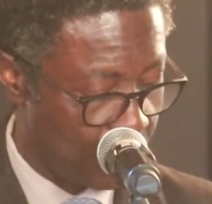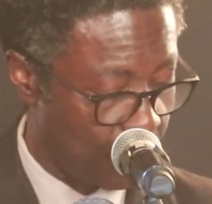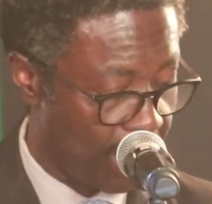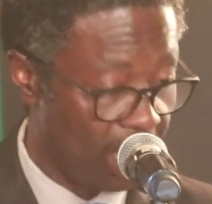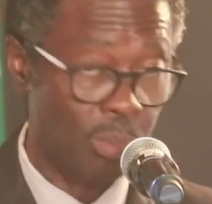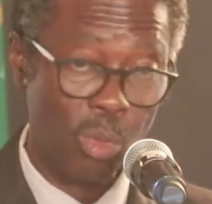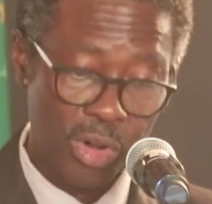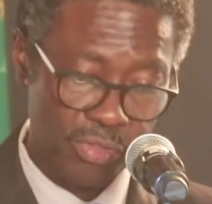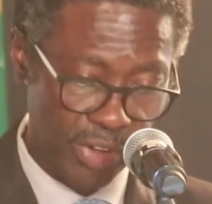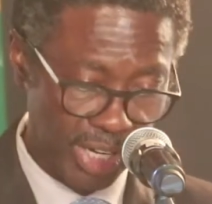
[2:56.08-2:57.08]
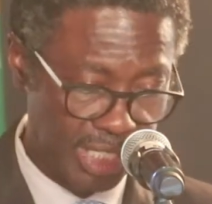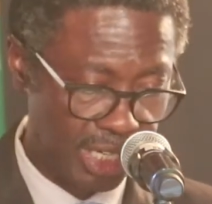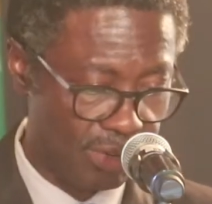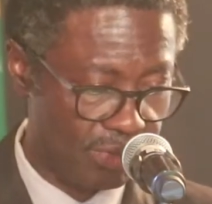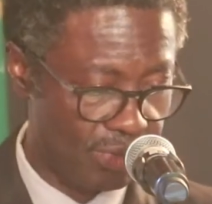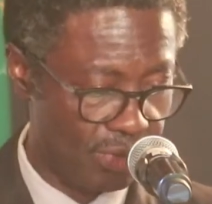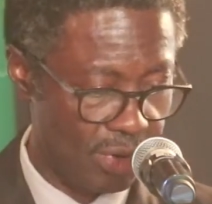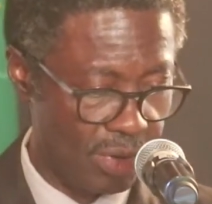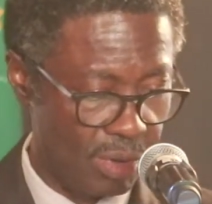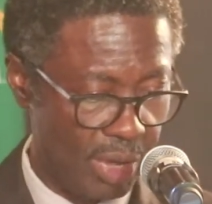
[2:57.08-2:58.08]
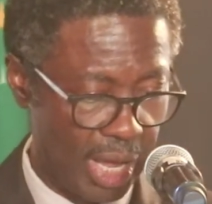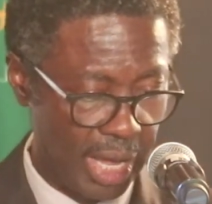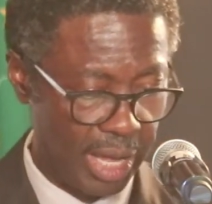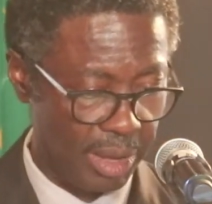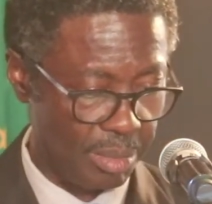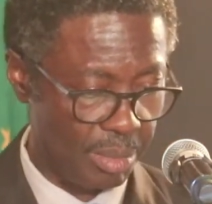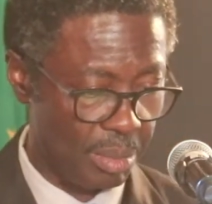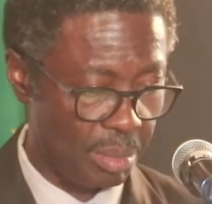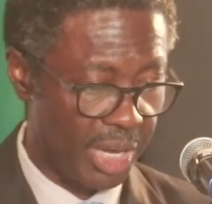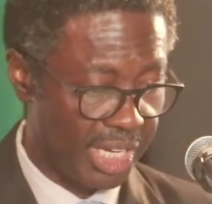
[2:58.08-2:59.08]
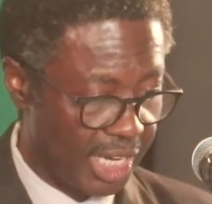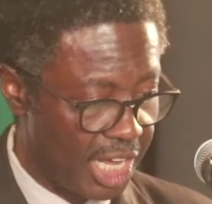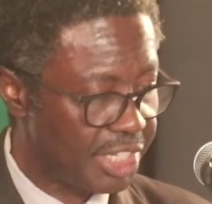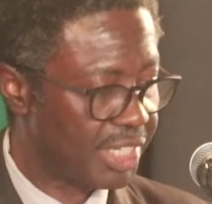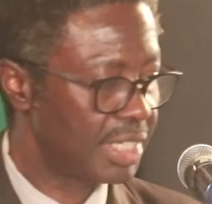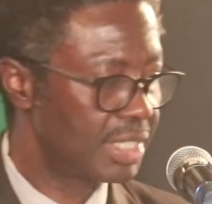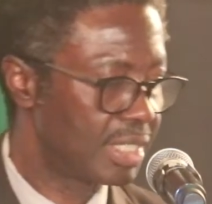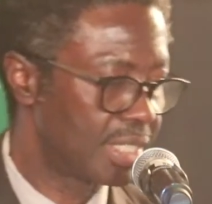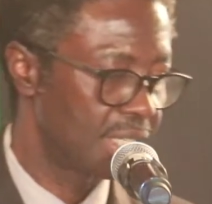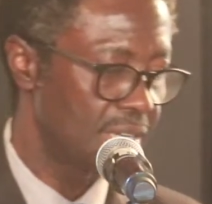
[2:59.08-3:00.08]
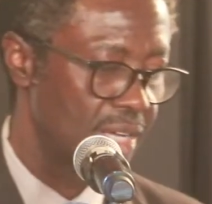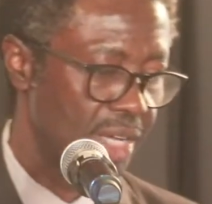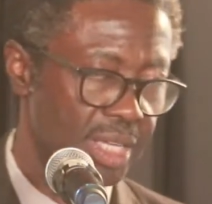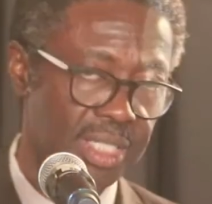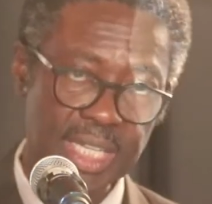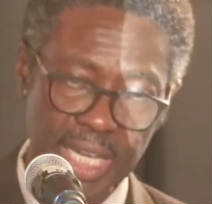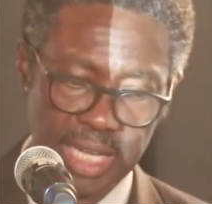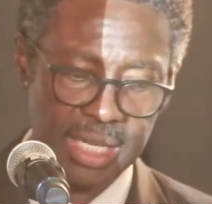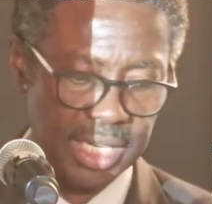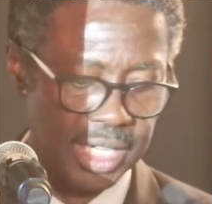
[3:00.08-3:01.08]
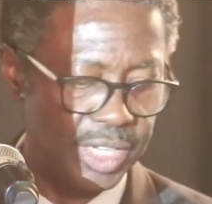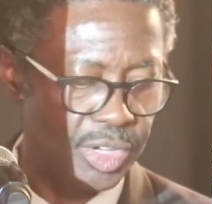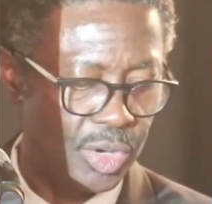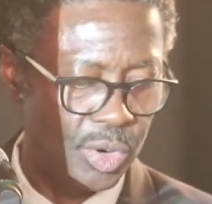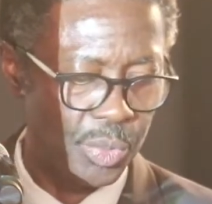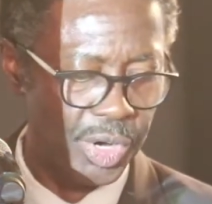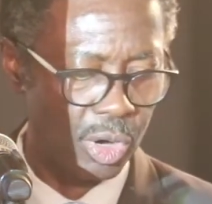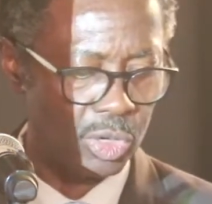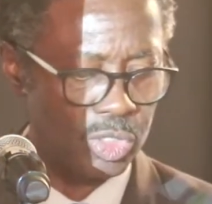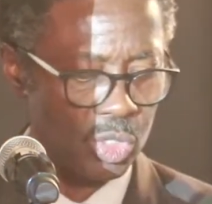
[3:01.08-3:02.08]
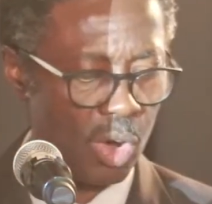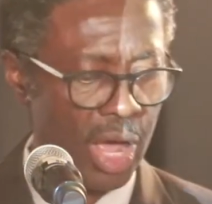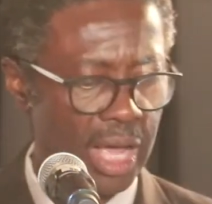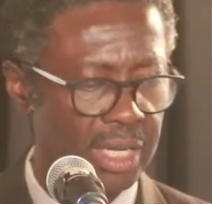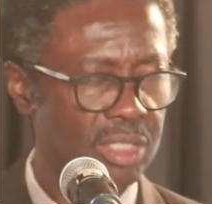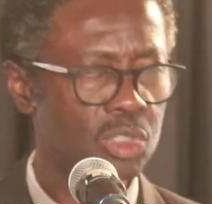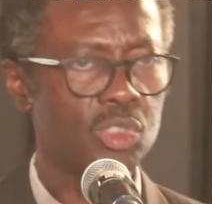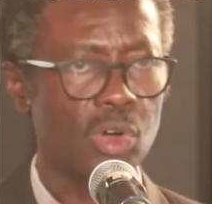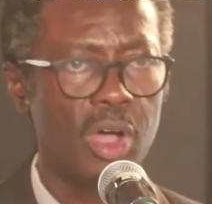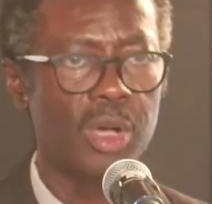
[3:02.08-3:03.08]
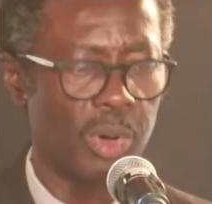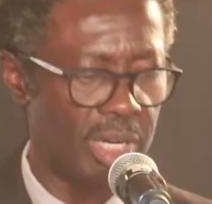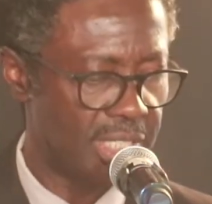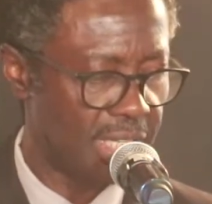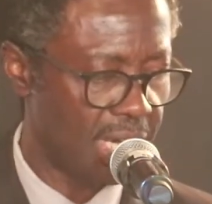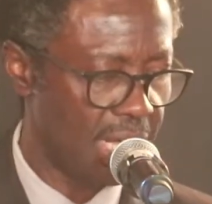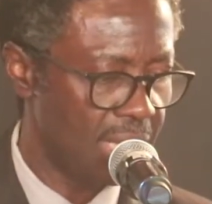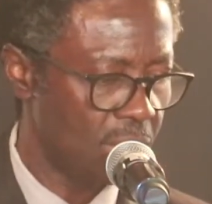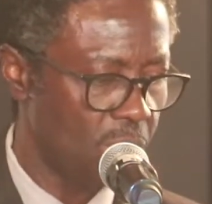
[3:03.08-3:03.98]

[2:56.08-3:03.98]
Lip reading: we had more effective medications. Secondly, we also had strong political